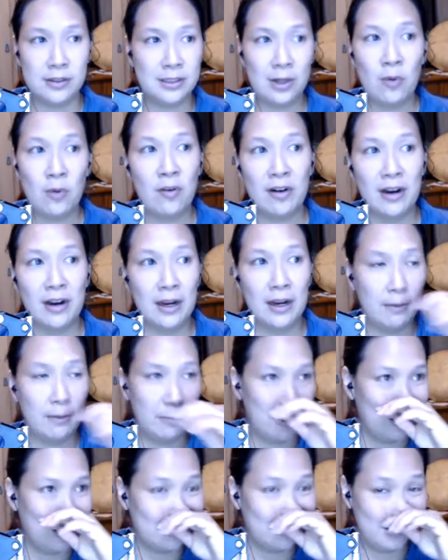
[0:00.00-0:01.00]
story
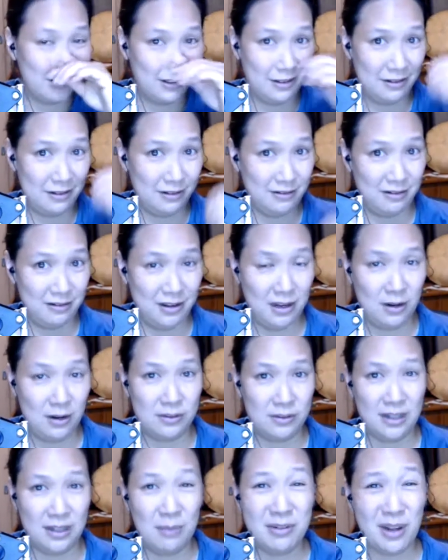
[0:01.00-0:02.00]
because
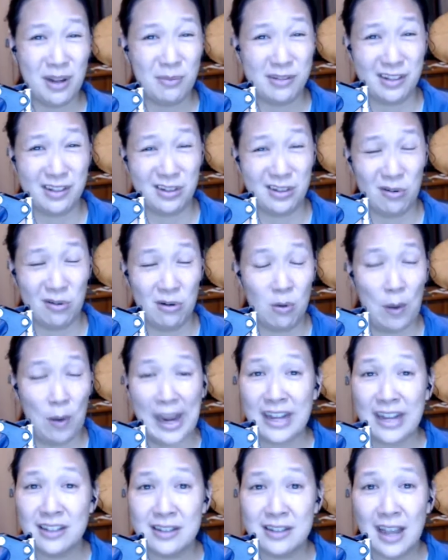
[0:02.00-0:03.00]
sometimes the zero
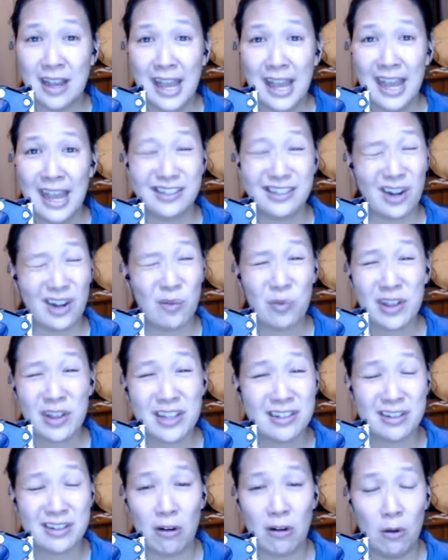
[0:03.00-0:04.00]
waste, it's not
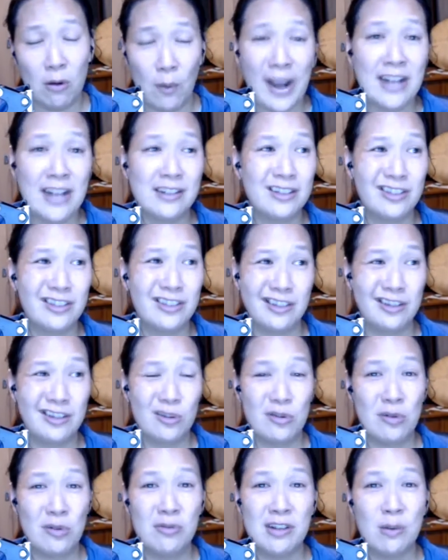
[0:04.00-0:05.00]
really zero waste. It's just
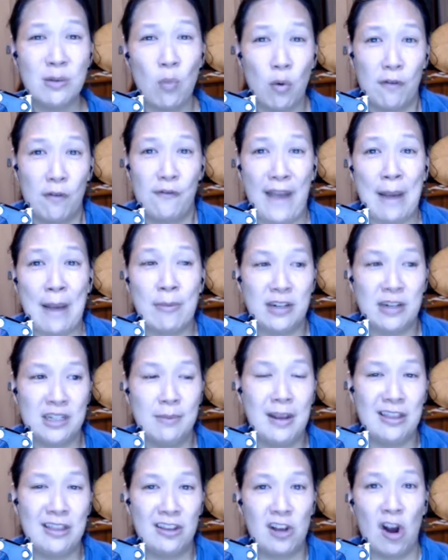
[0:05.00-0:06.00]
they're using more fabric to
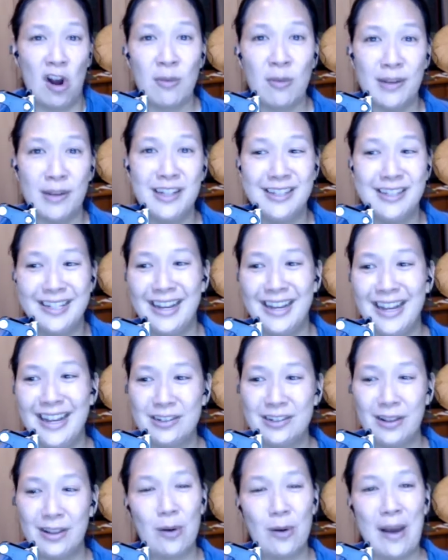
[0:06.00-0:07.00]
make the garment,
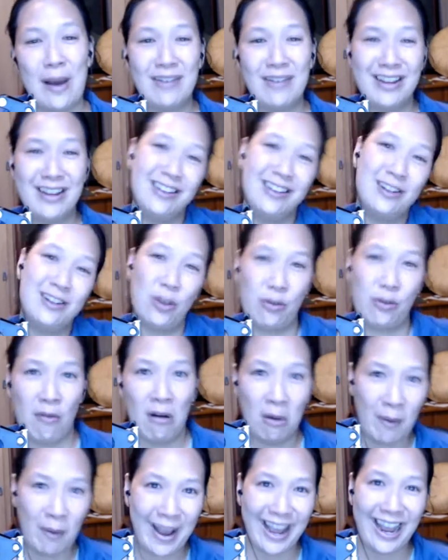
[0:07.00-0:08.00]
so they don't have anything to
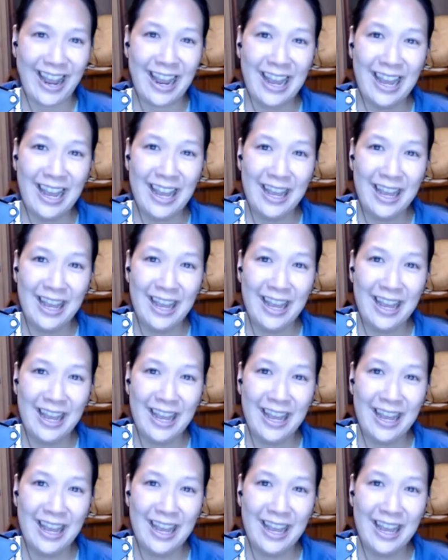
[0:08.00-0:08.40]
throw away.